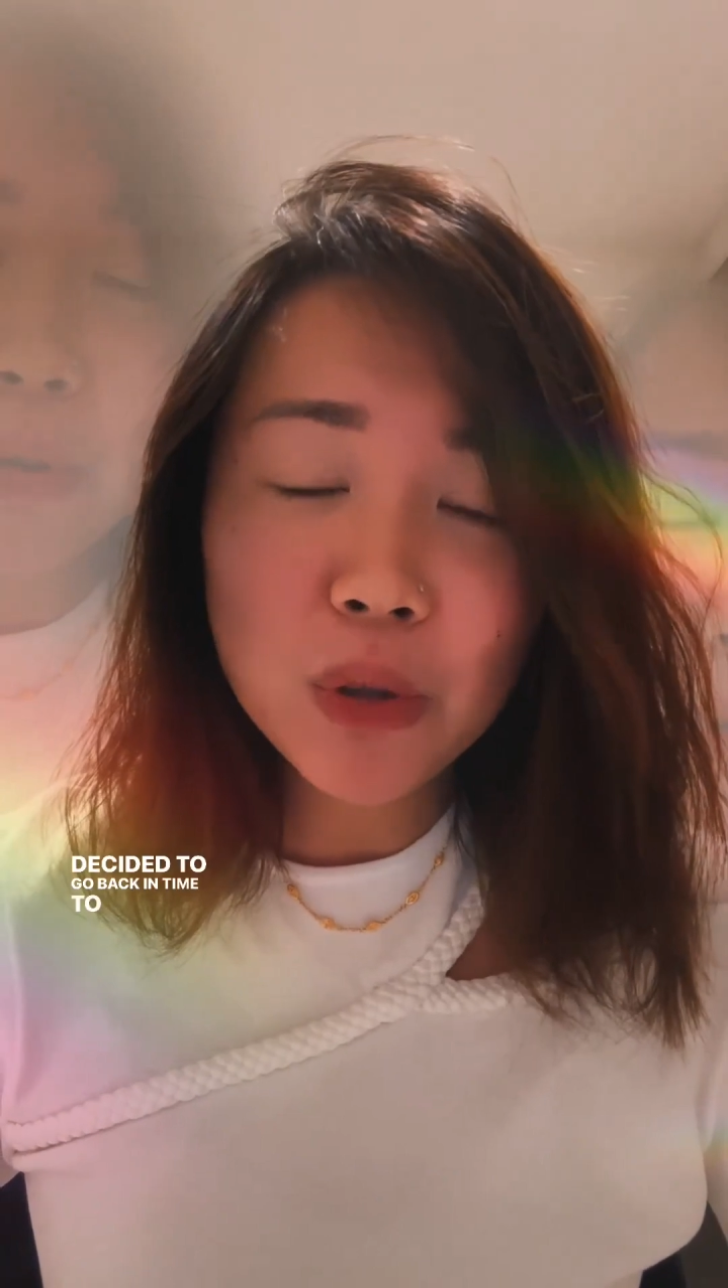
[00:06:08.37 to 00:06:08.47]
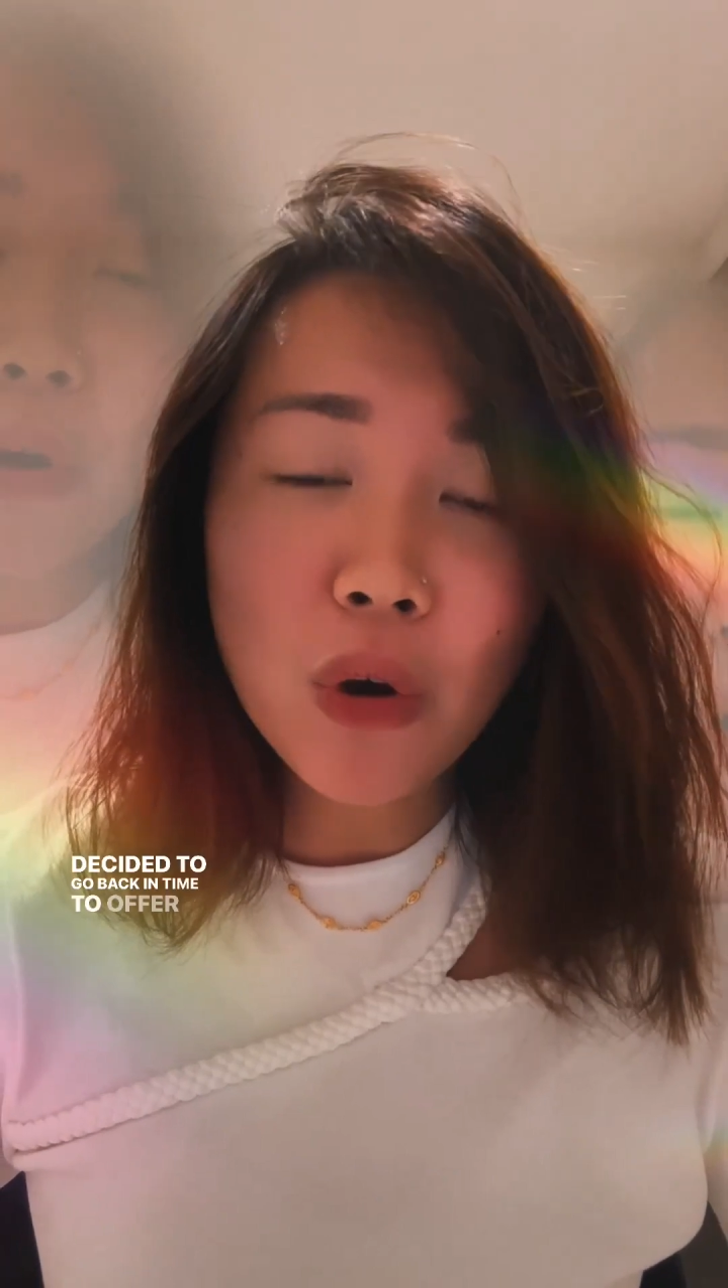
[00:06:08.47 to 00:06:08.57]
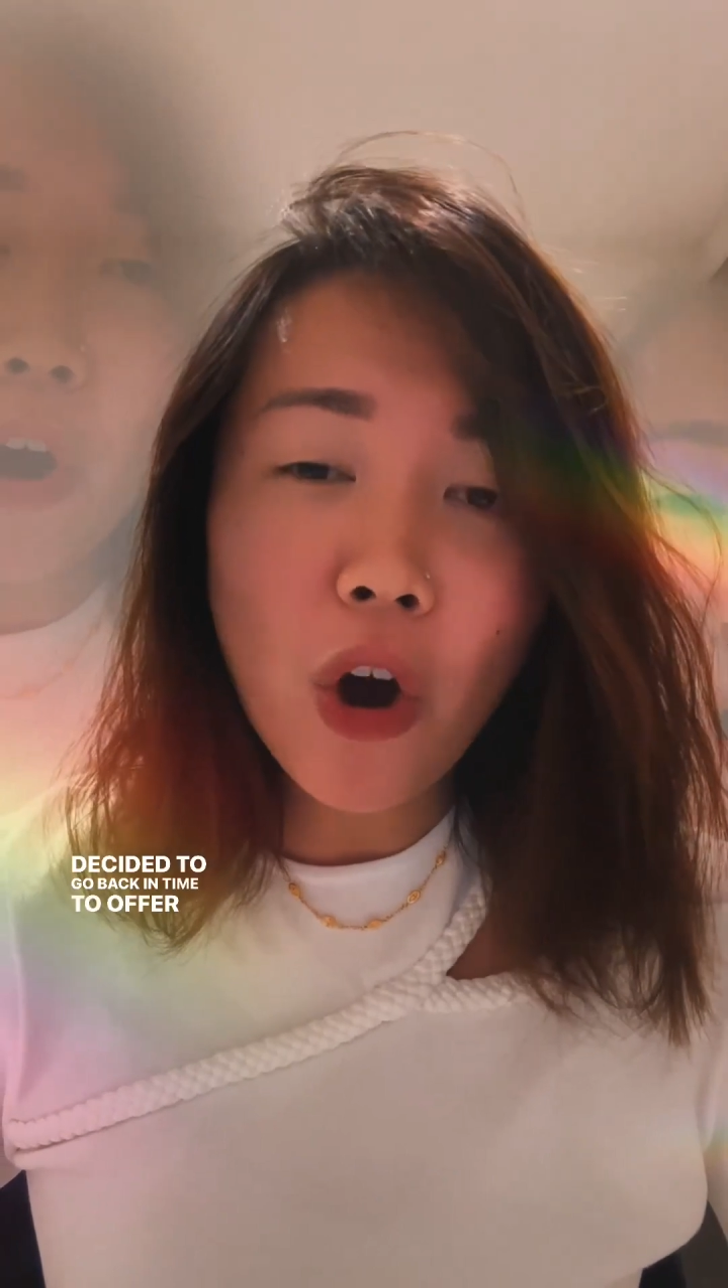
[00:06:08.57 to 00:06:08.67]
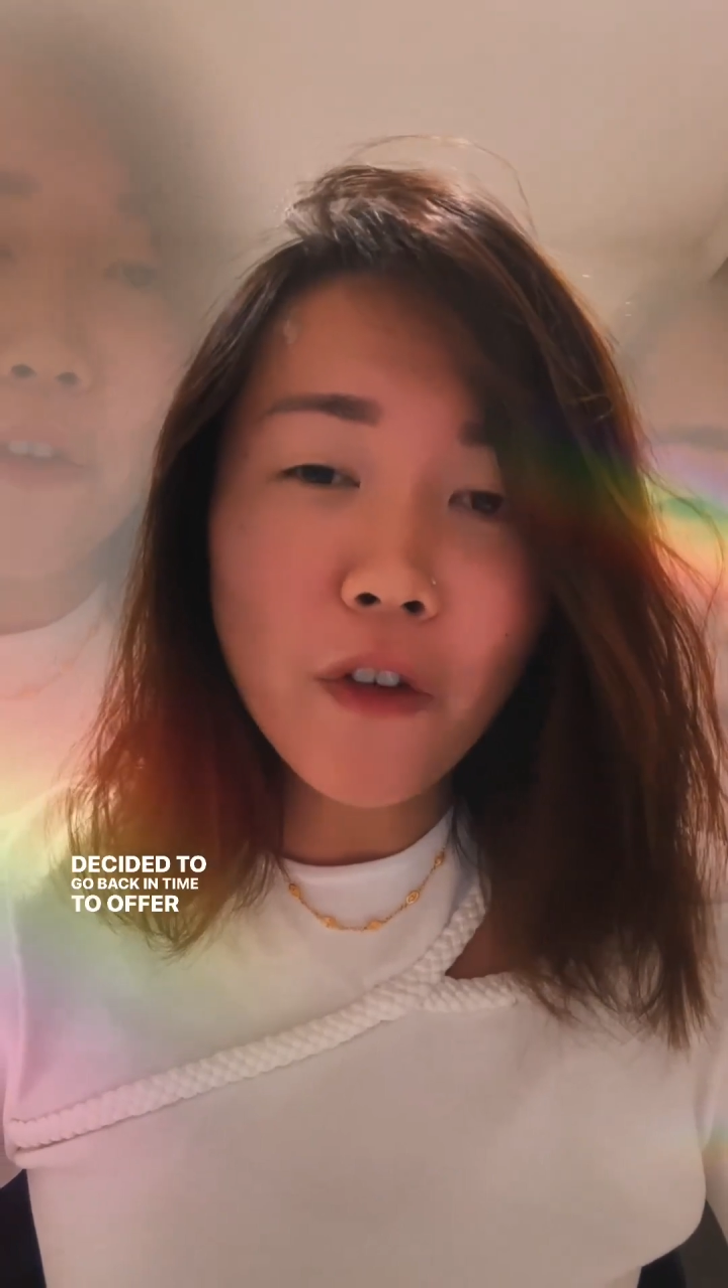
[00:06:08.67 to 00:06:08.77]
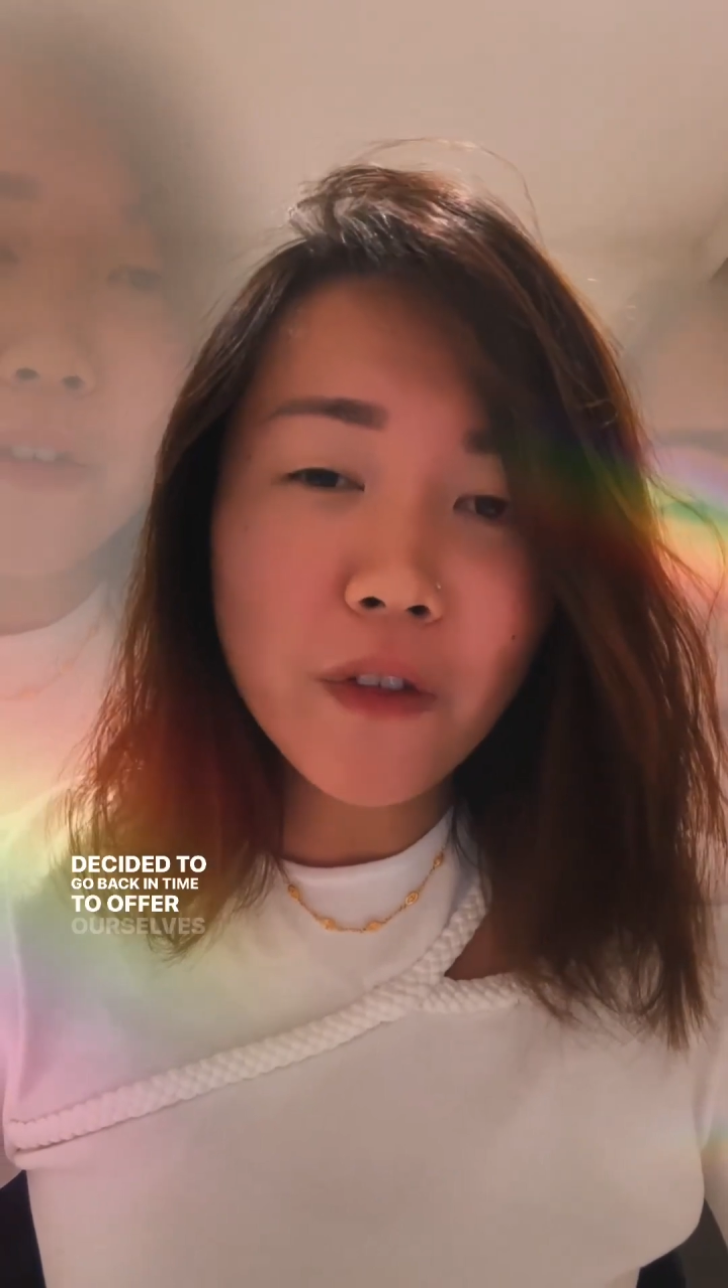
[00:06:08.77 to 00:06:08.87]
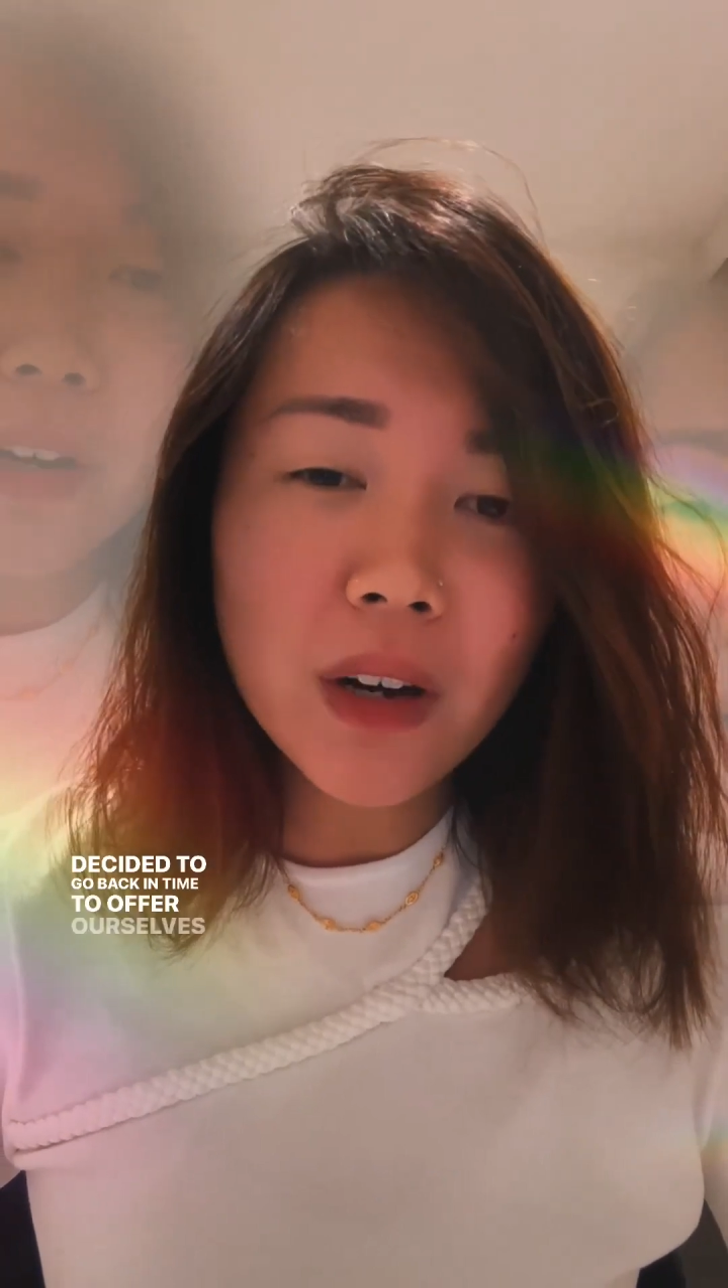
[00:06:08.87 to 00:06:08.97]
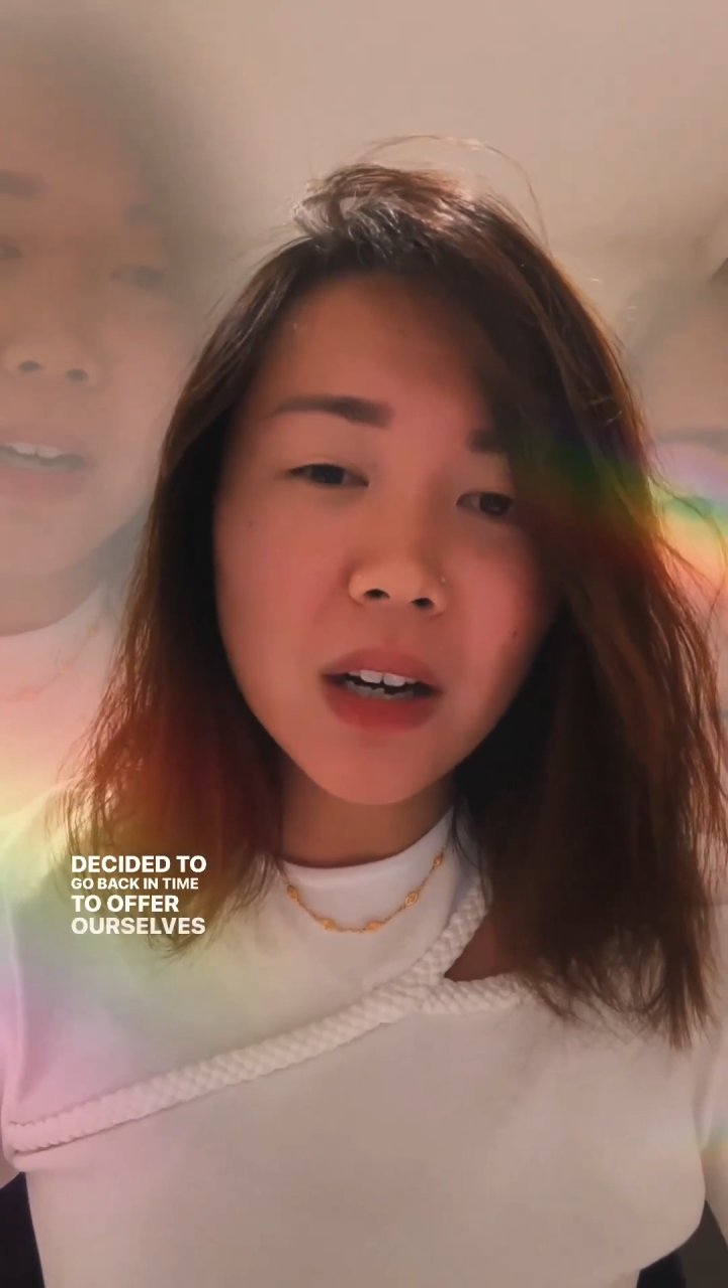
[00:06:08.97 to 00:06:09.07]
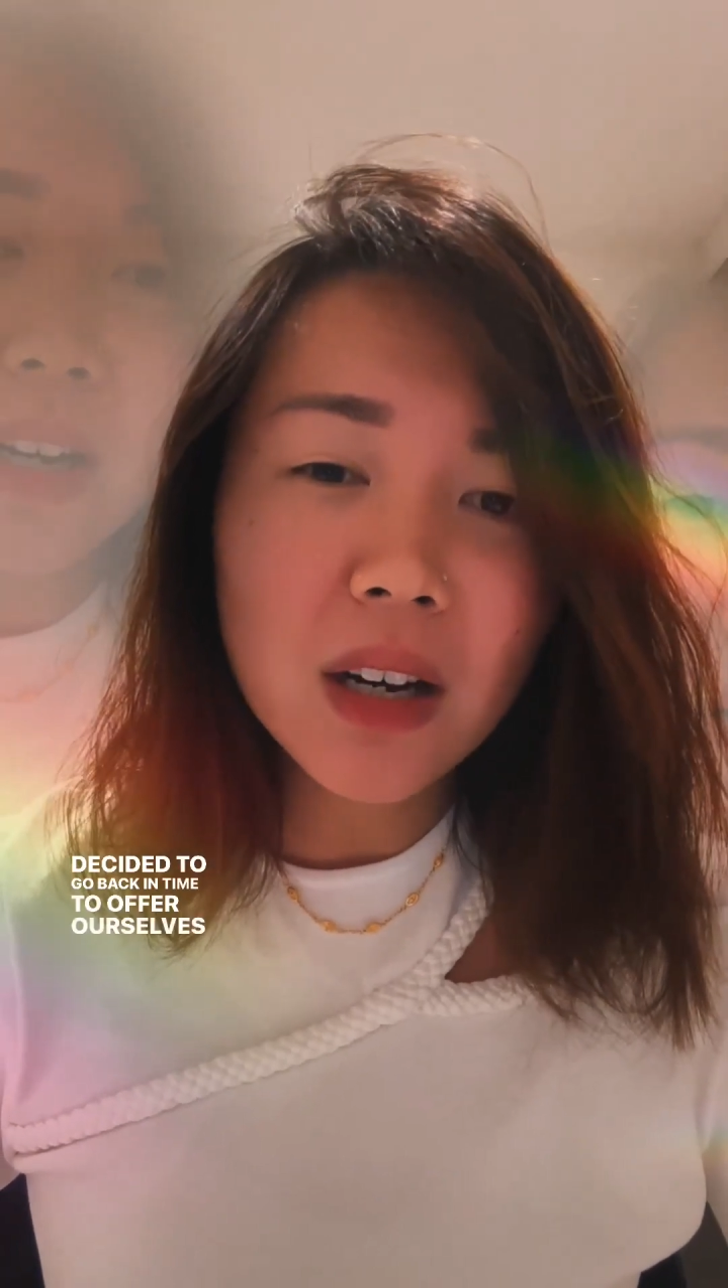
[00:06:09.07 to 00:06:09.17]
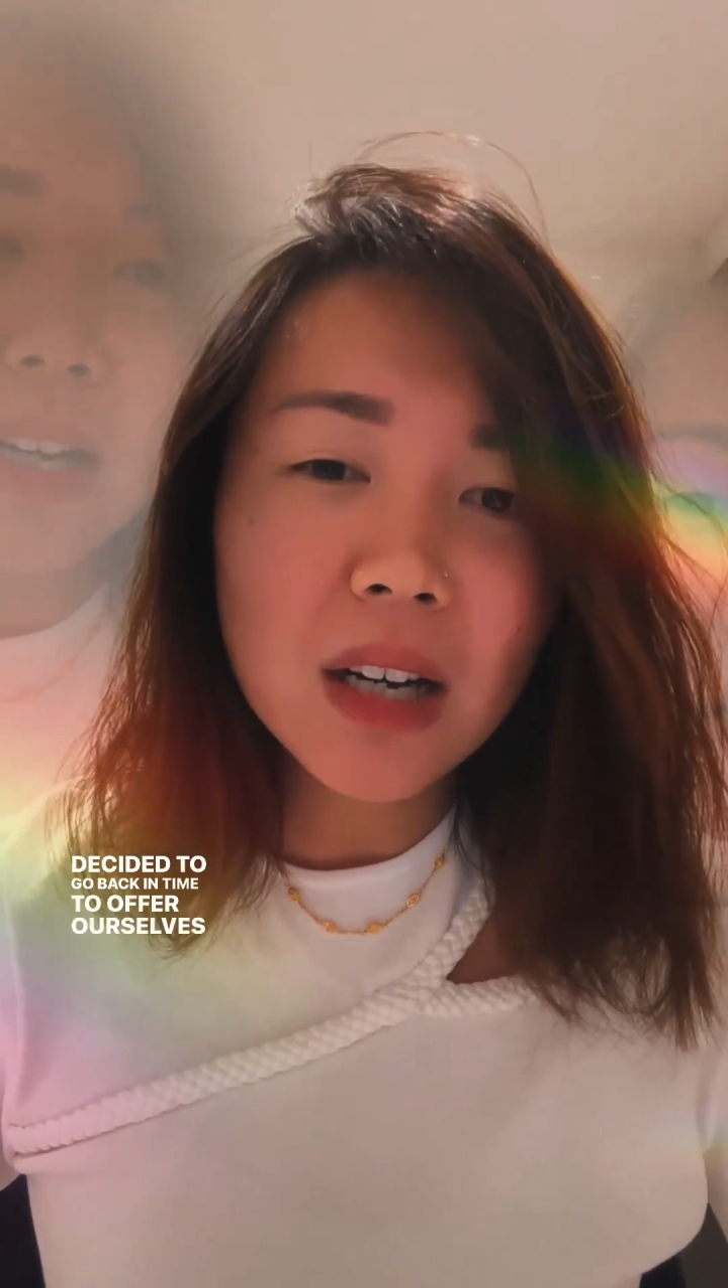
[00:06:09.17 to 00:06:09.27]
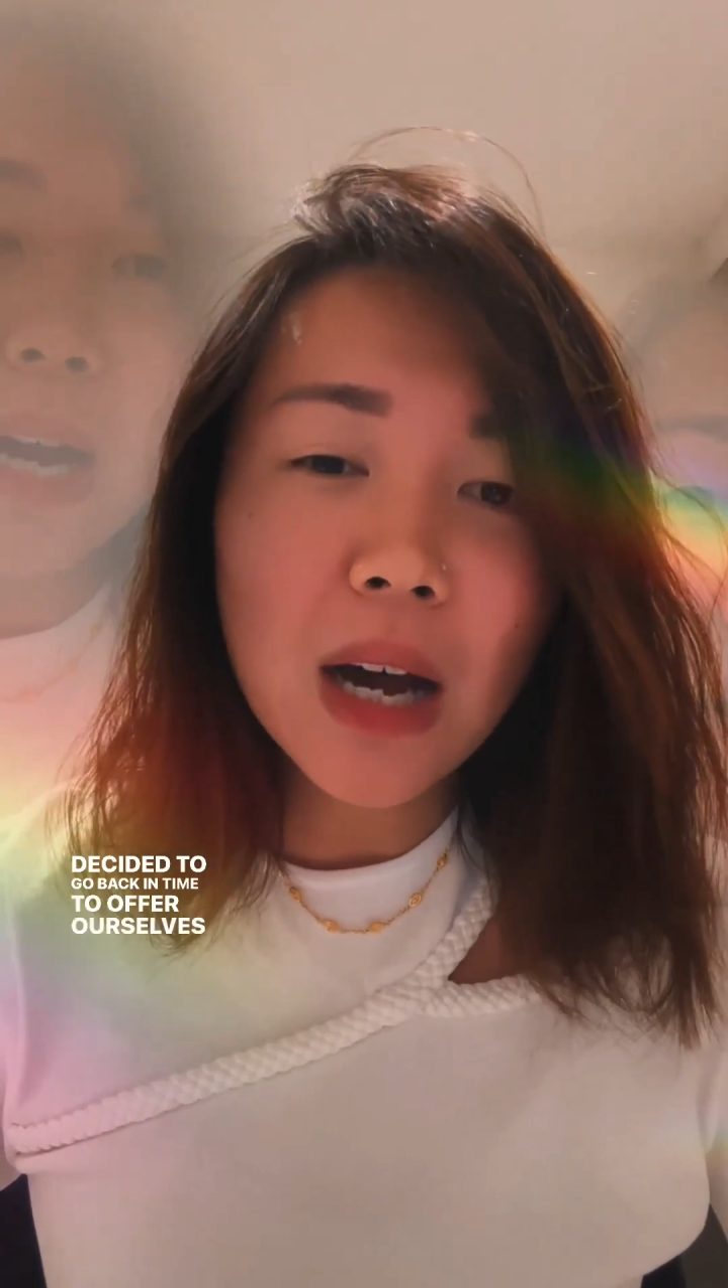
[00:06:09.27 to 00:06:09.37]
to offer